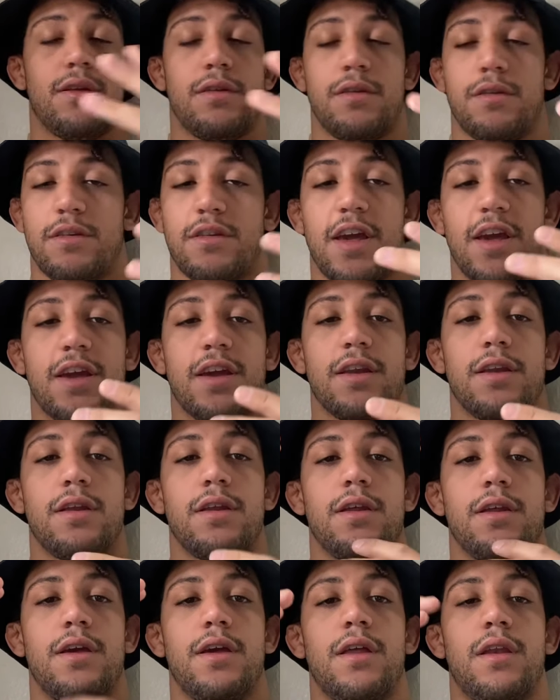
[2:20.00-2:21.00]
taken
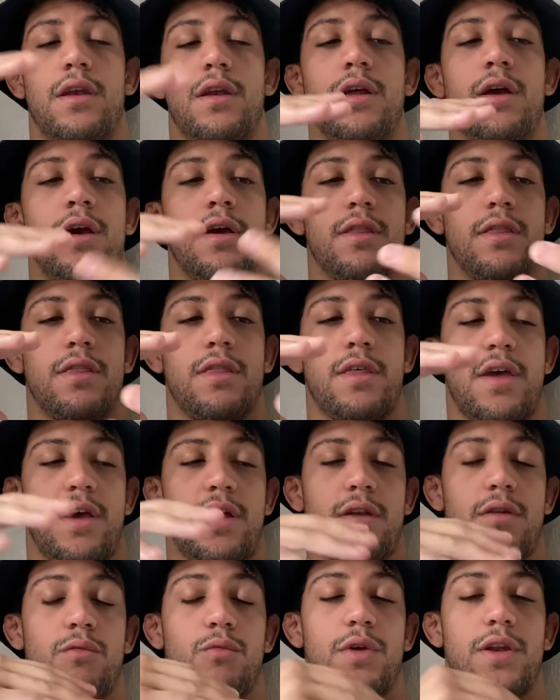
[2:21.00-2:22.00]
it in,
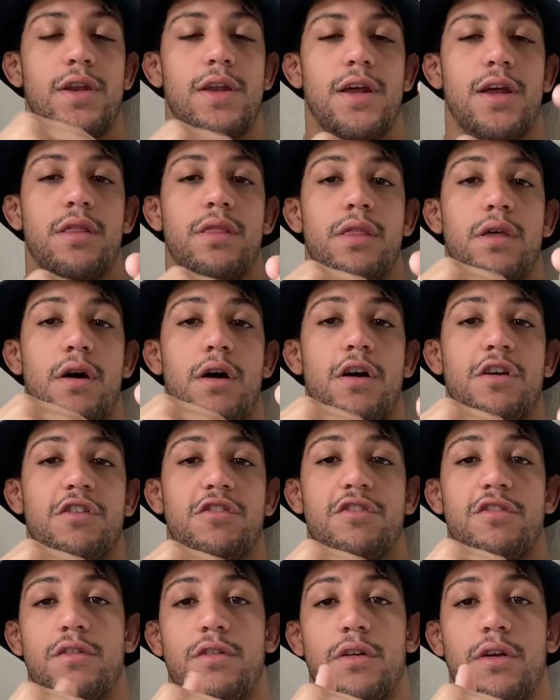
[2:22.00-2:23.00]
then we need the
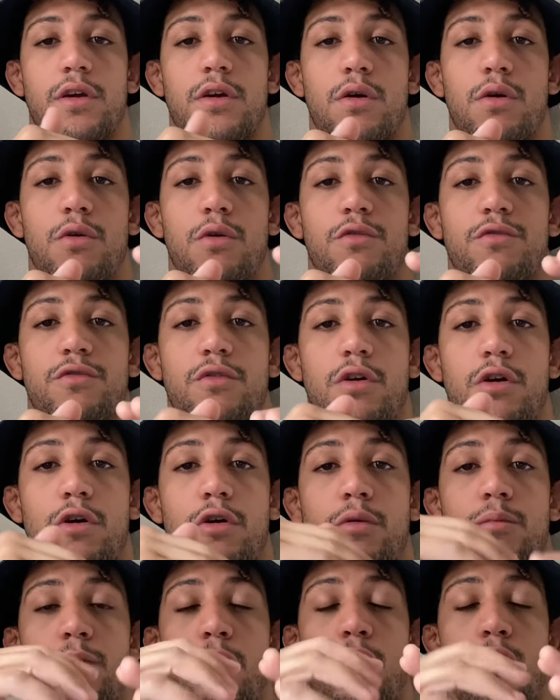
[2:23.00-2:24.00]
oxygen to go
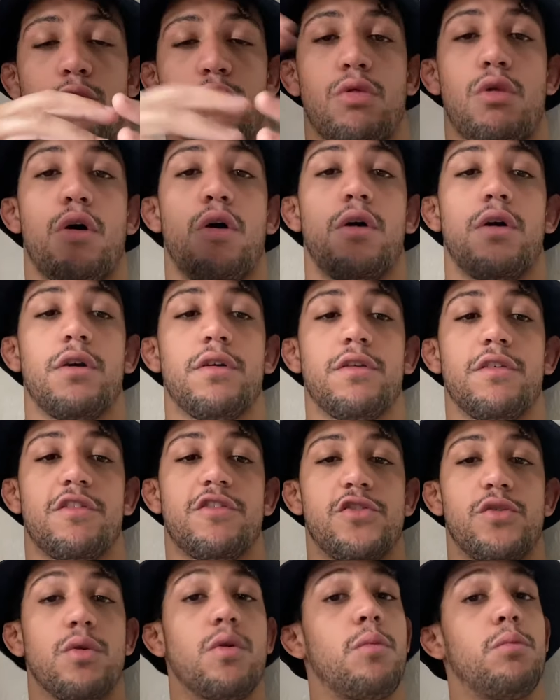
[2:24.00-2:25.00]
from our
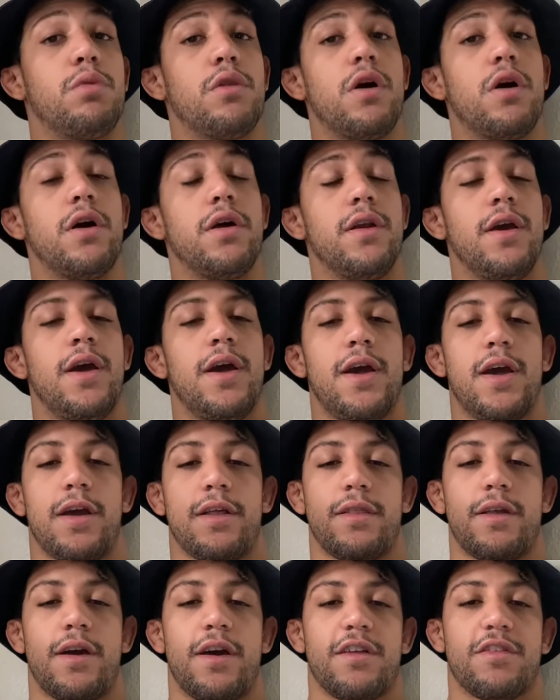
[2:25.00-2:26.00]
lungs to our blood.
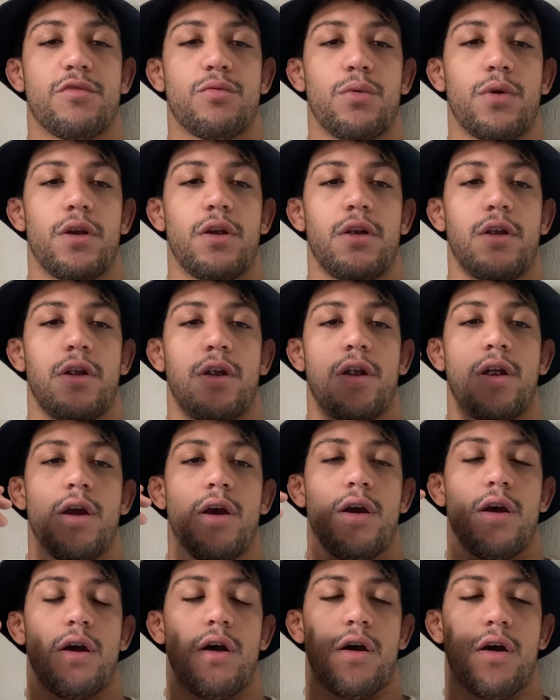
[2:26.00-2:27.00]
And that's where
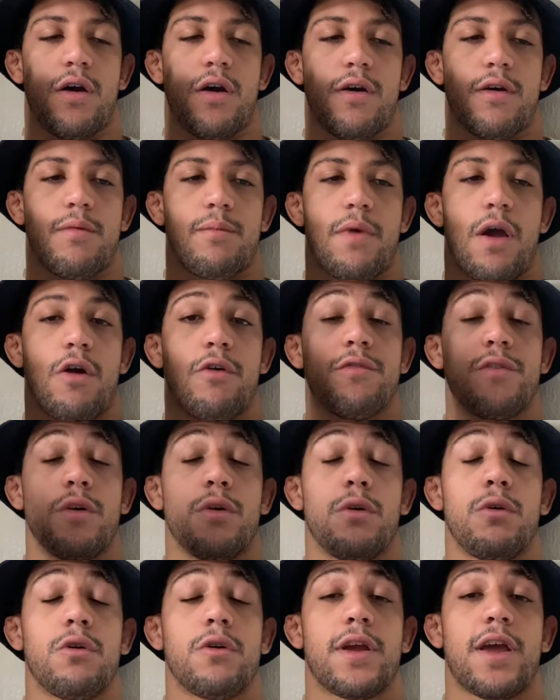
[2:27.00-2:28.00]

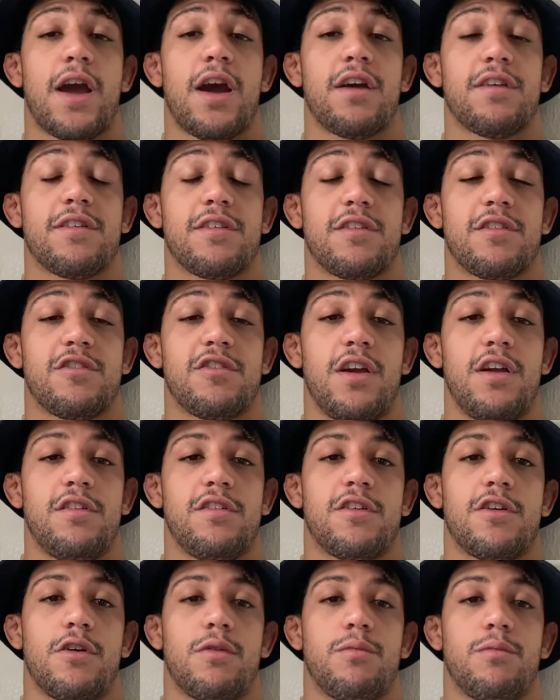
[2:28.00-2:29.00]
alveolar gas
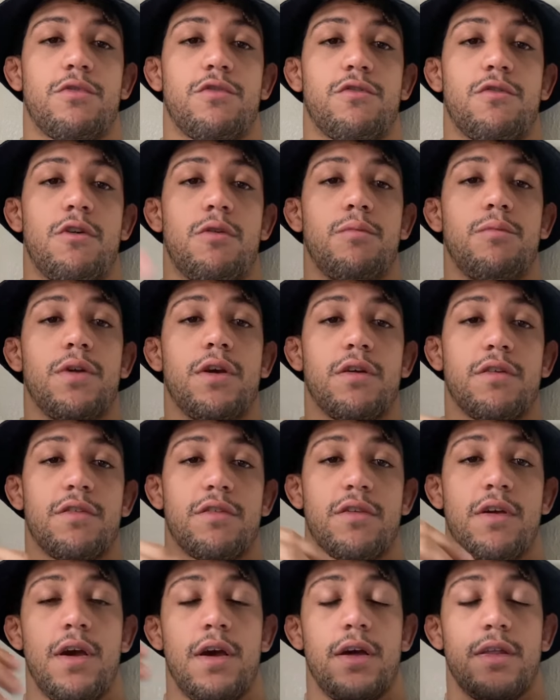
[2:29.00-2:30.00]
exchange comes from,
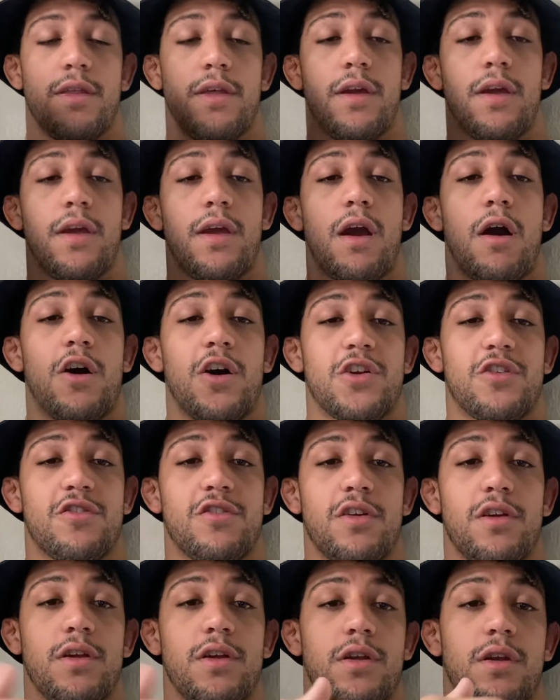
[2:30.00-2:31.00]
because the
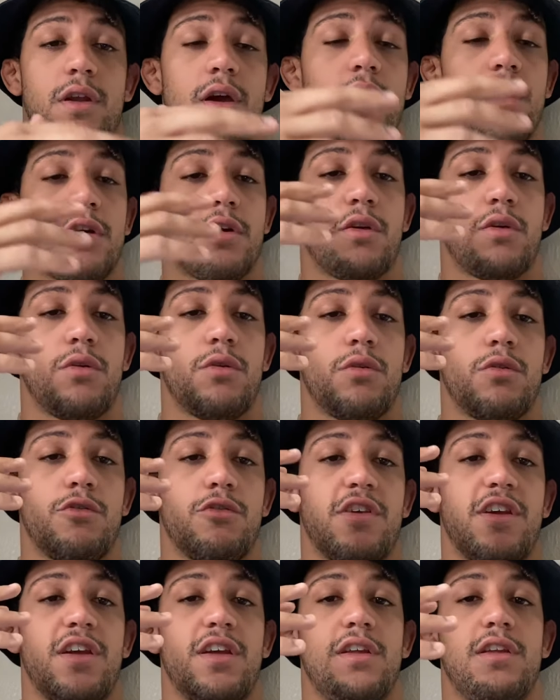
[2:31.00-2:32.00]
oxygen
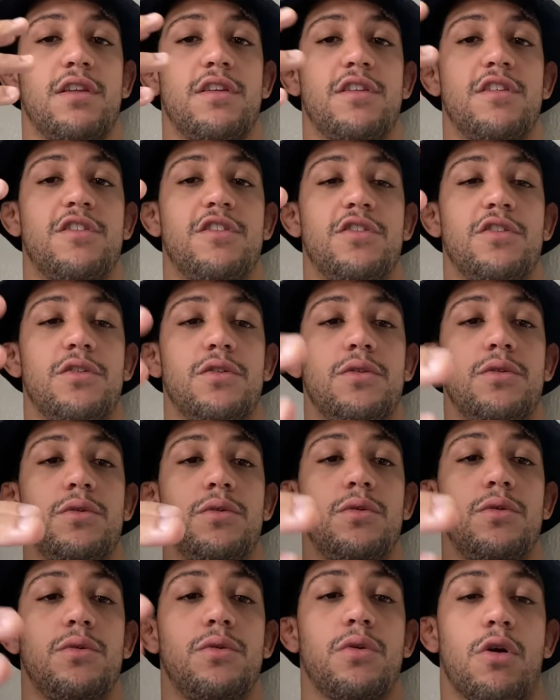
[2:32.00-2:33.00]
goes
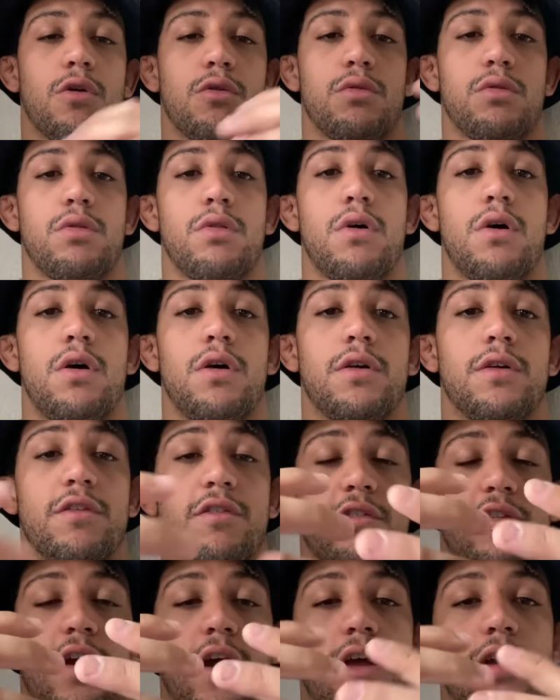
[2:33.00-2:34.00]
into our
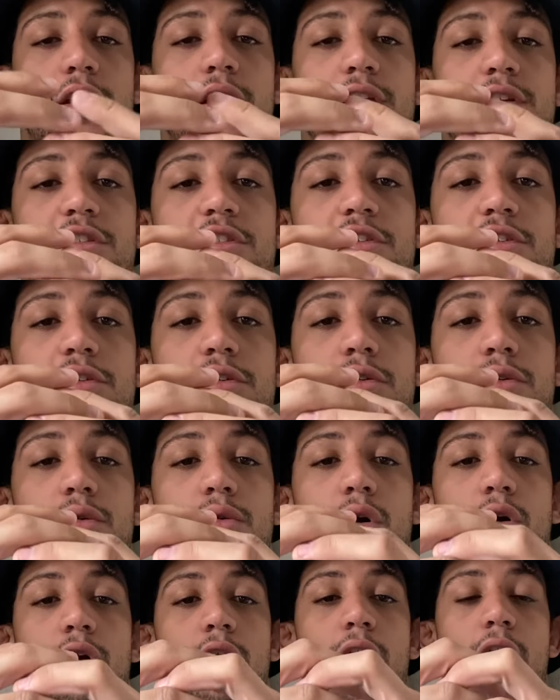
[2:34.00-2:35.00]
lungs and
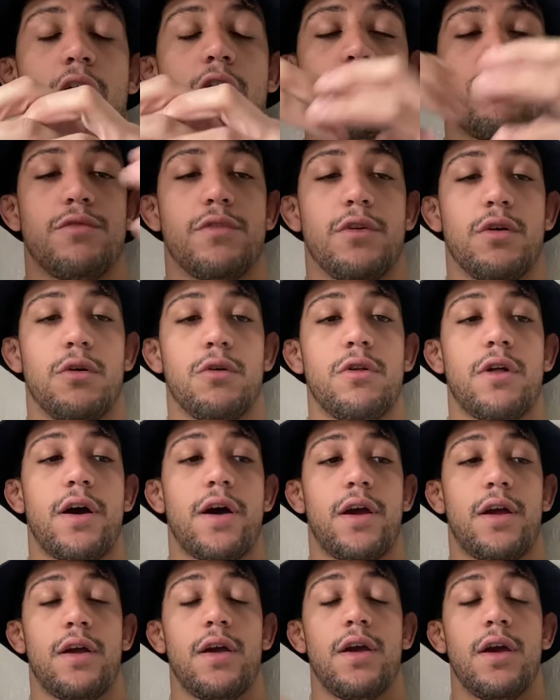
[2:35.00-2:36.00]
into our alveoli.